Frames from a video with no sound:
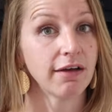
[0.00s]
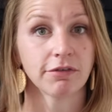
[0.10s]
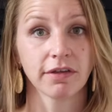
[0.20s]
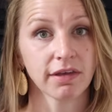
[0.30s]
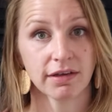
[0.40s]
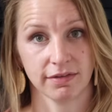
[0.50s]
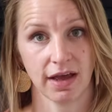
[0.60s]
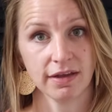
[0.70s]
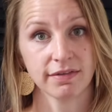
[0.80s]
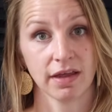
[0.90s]
everything
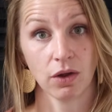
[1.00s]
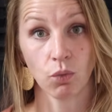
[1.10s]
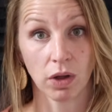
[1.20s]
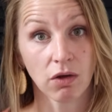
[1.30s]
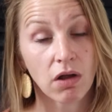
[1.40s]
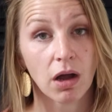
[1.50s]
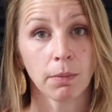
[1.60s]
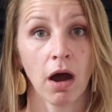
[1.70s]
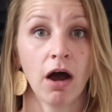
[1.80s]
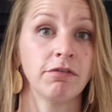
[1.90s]
says that it will
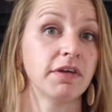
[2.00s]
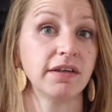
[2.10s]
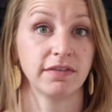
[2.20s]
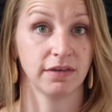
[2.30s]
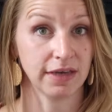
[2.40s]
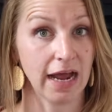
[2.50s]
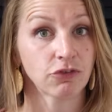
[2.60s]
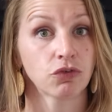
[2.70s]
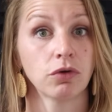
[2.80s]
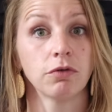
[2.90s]
come off. It's
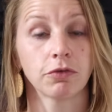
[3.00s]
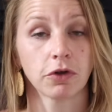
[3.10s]
natural